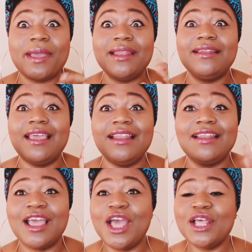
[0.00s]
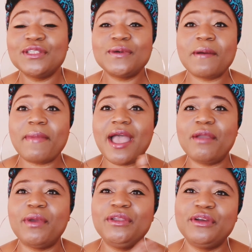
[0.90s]
And then talk about
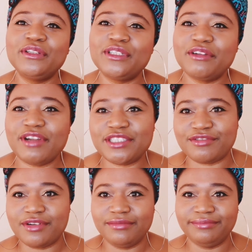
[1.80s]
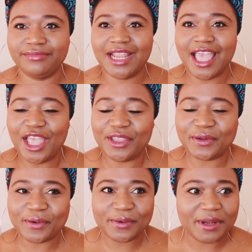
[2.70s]
it when you go to the restaurant.
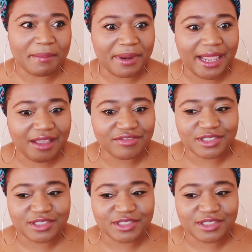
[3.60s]
You order a plate of